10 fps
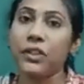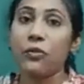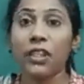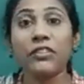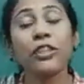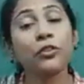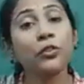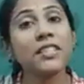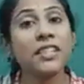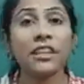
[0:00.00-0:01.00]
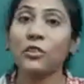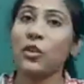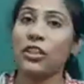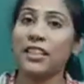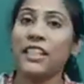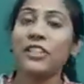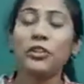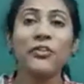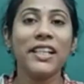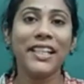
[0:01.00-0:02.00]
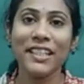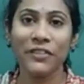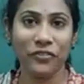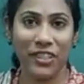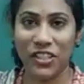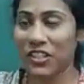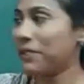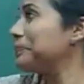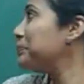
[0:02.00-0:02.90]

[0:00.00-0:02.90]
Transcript: whatever the rules that you already know, will get refreshed.